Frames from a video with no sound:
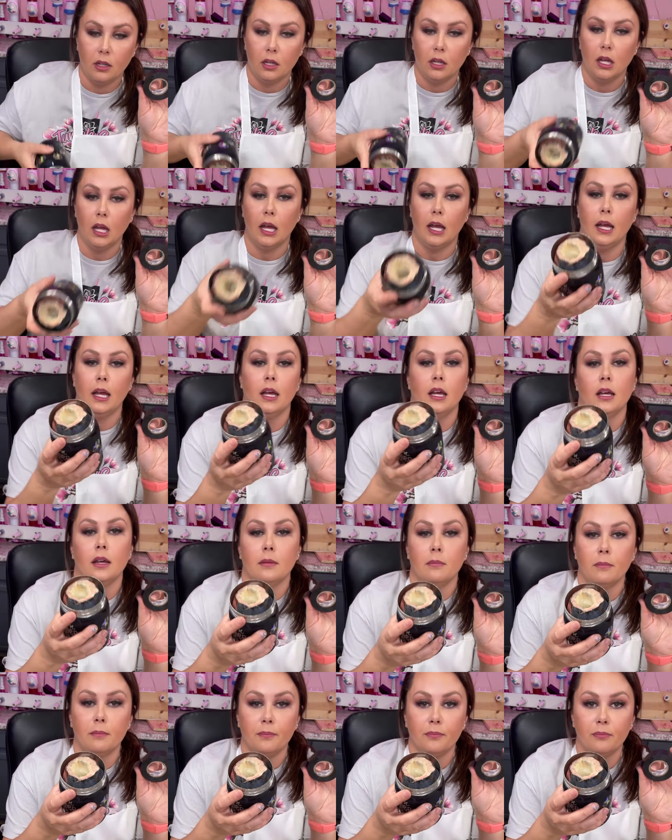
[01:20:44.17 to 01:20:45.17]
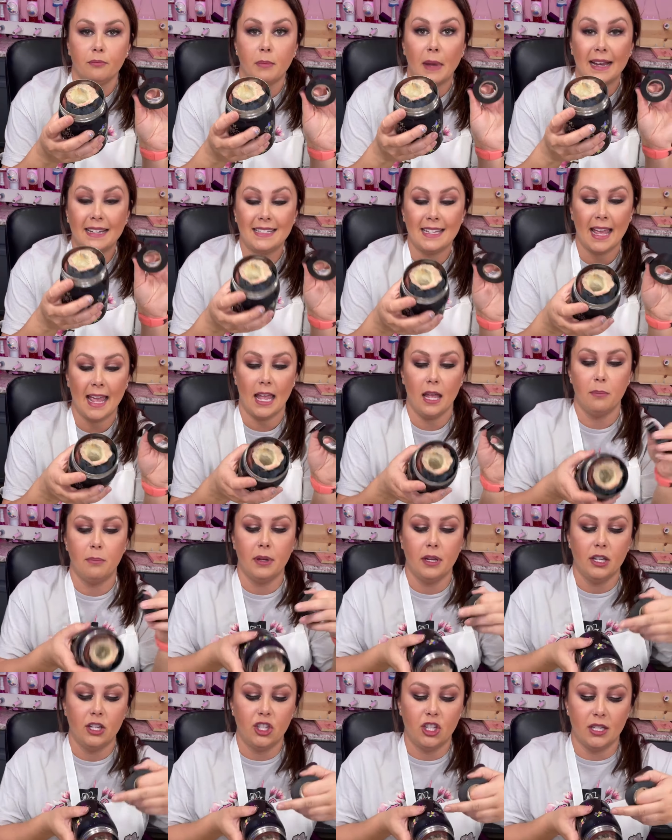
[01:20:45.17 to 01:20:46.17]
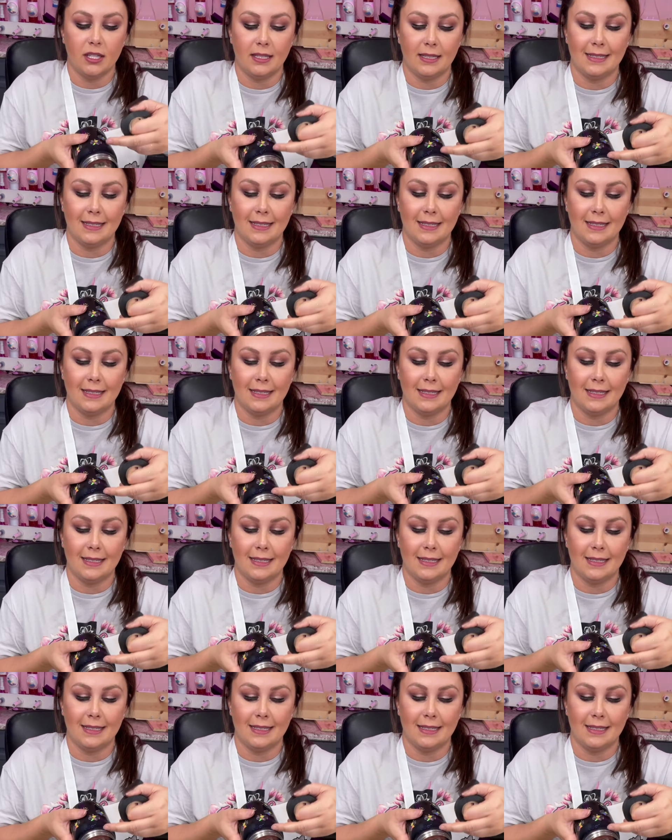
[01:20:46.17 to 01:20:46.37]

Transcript: my tape just a